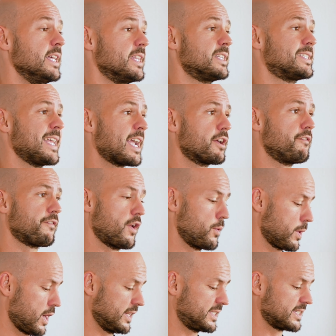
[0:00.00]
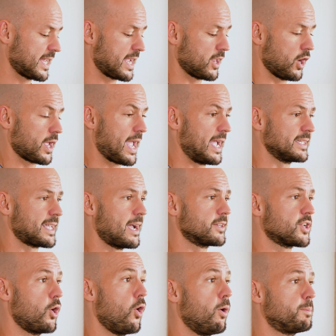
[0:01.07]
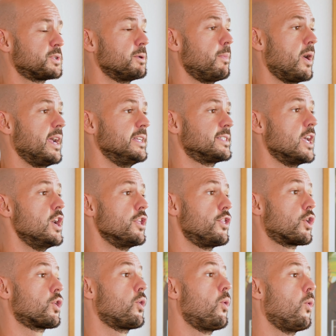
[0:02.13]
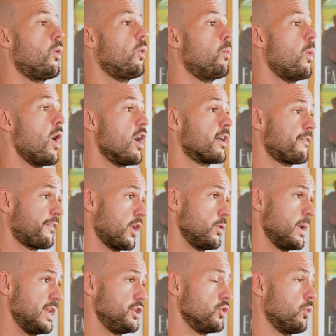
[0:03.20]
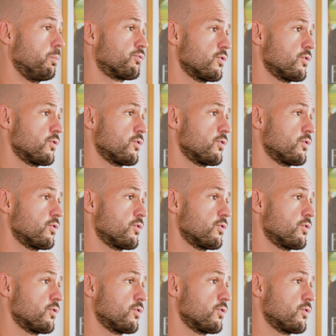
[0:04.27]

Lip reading: The second flow we're going to take a look at is how to optimize the core workflow in your